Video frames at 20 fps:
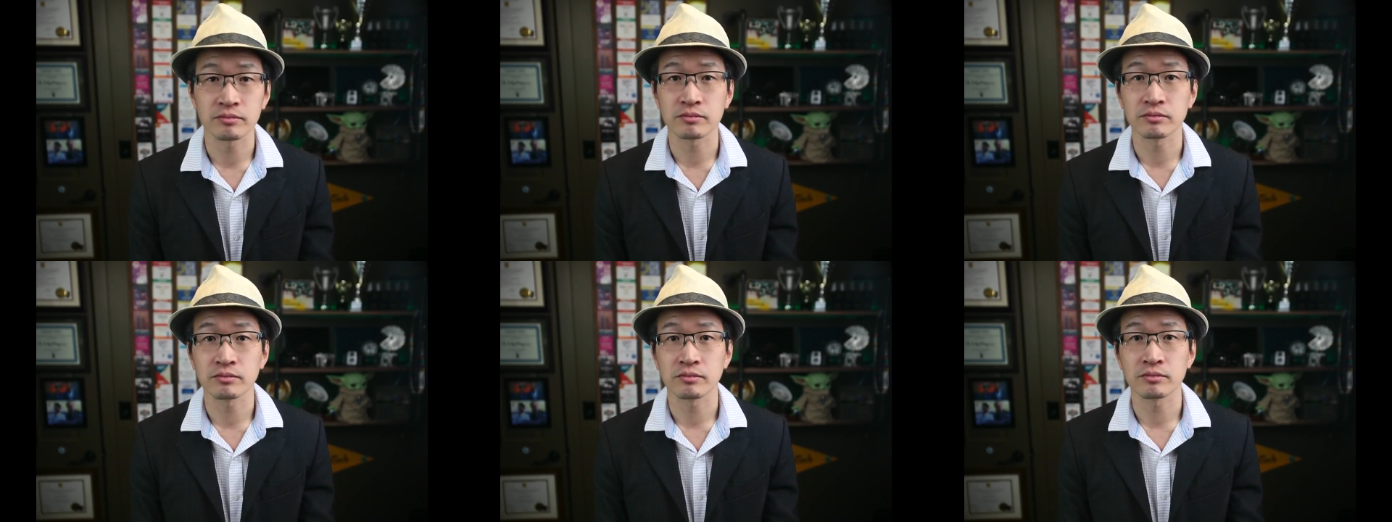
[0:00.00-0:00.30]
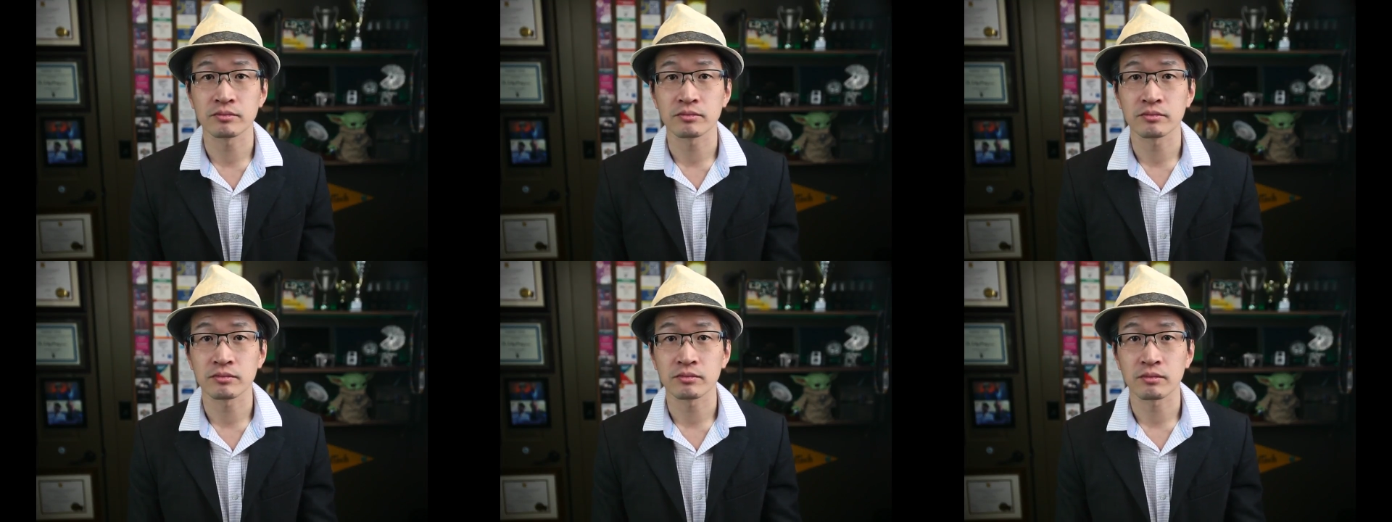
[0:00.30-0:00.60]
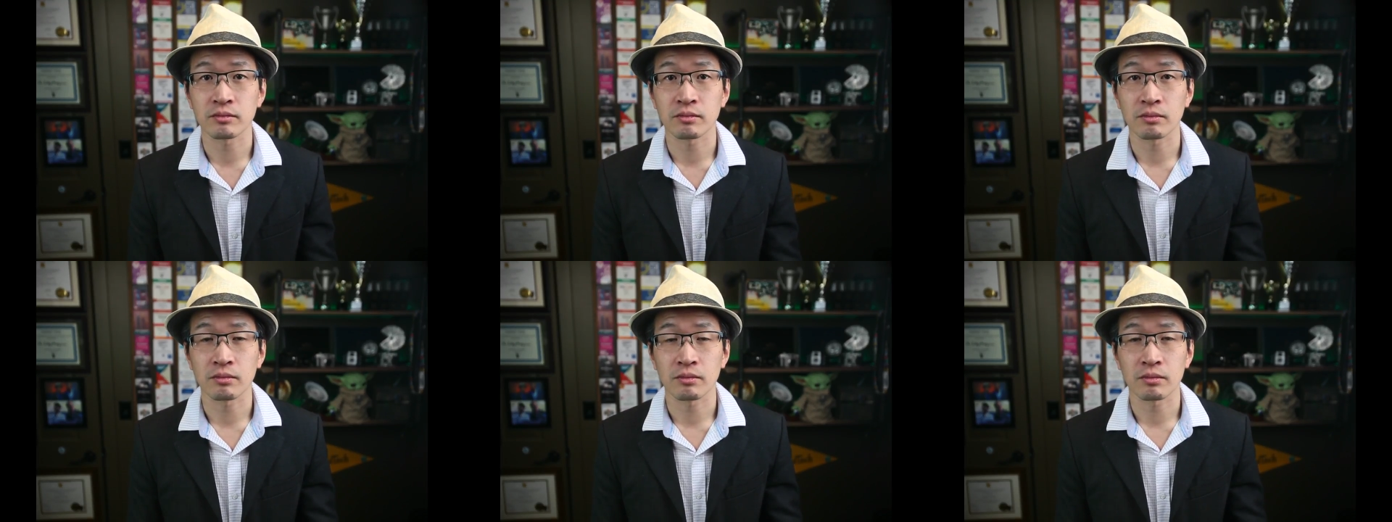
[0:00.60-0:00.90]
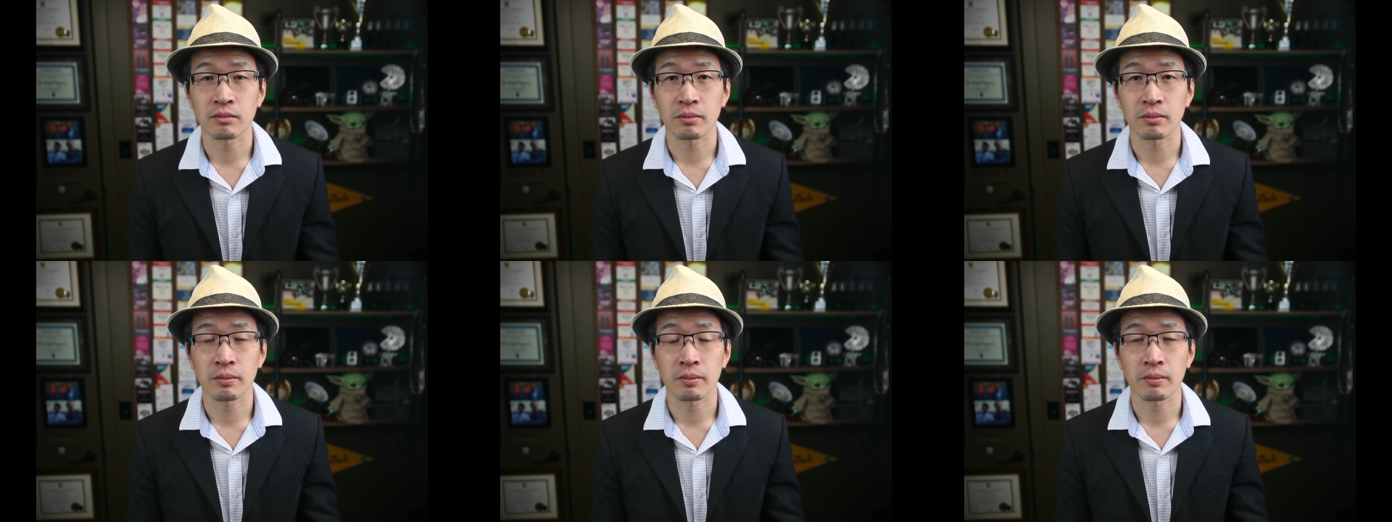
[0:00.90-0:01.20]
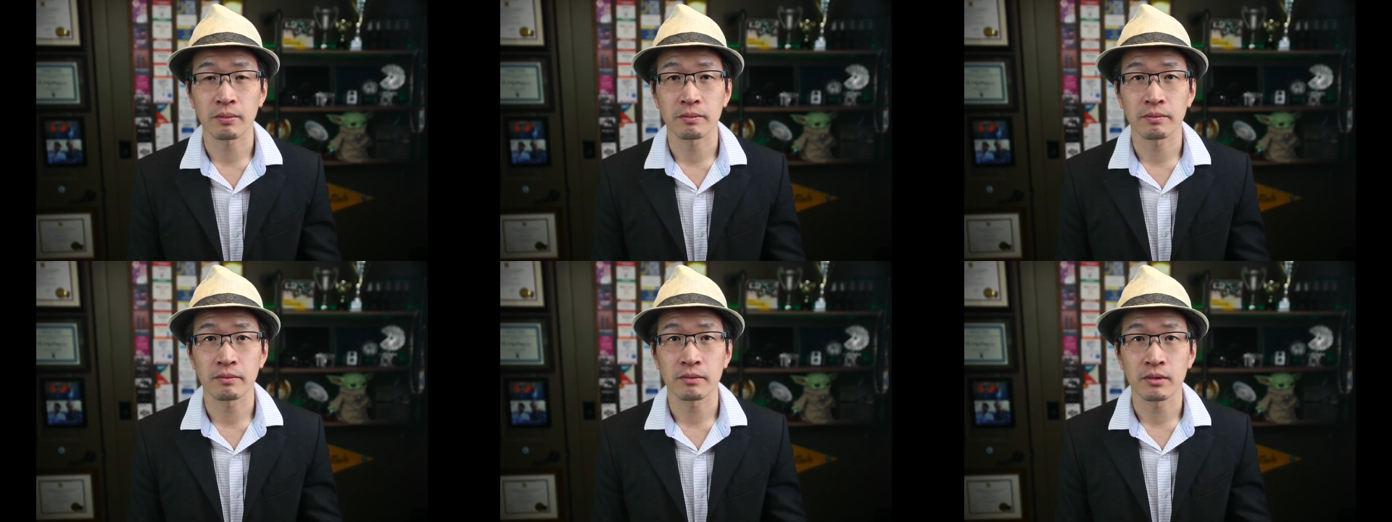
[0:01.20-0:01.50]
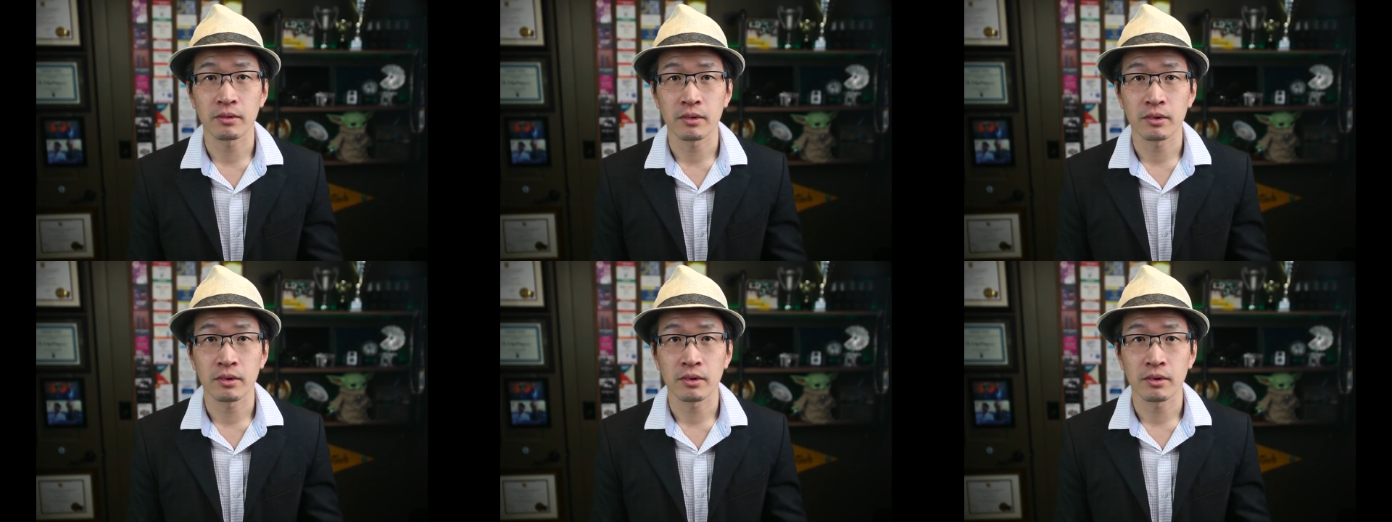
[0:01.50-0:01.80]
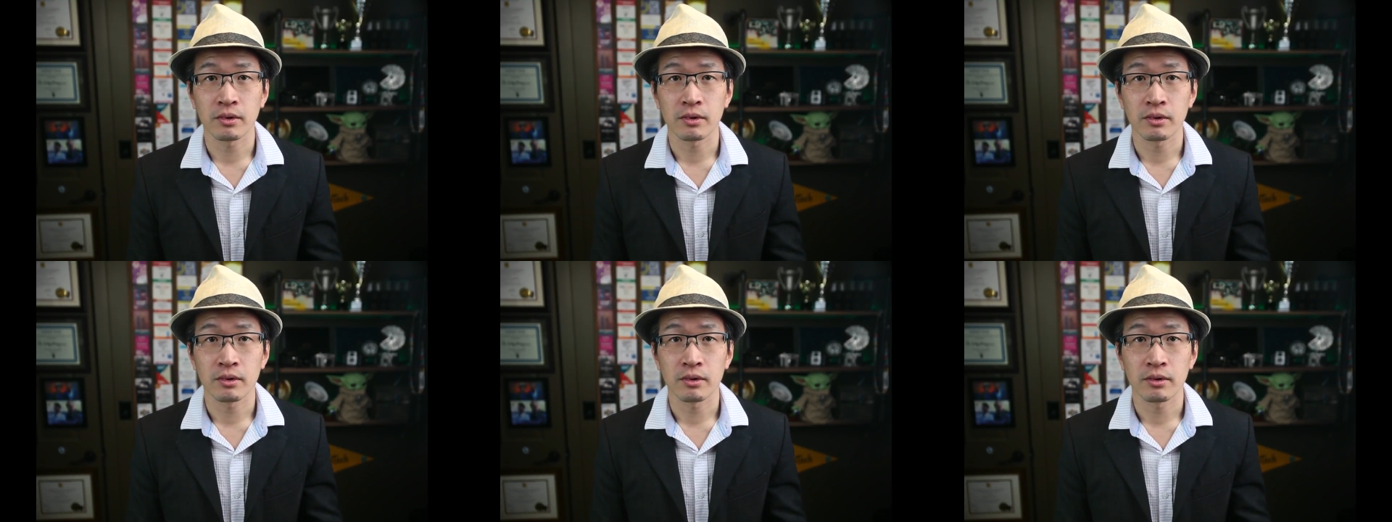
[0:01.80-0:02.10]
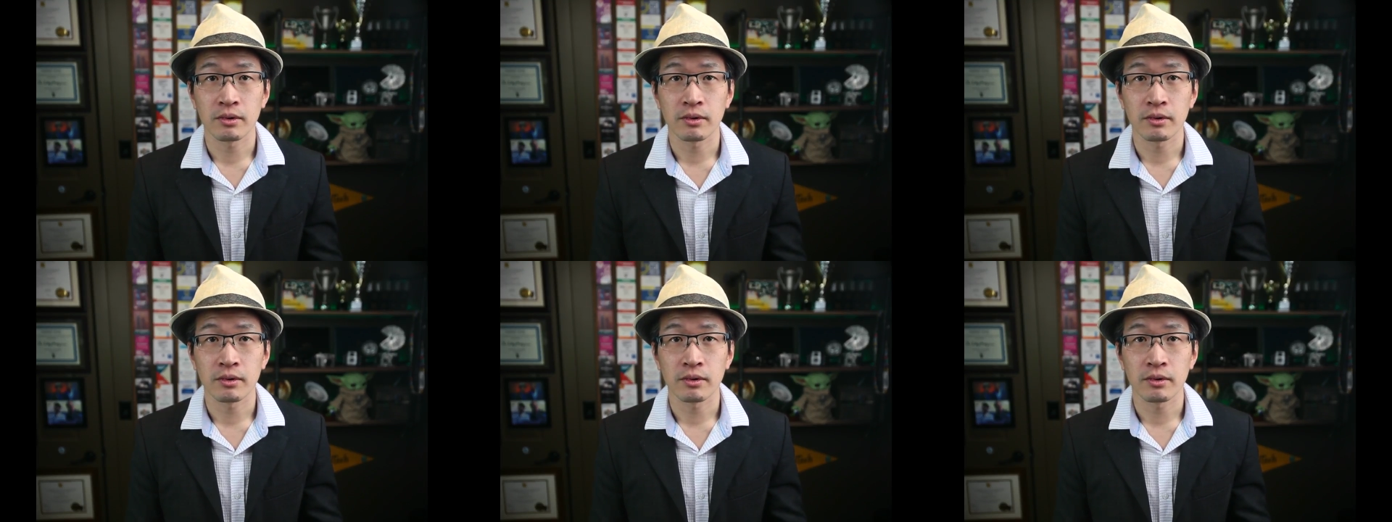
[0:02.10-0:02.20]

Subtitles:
(no one is talking)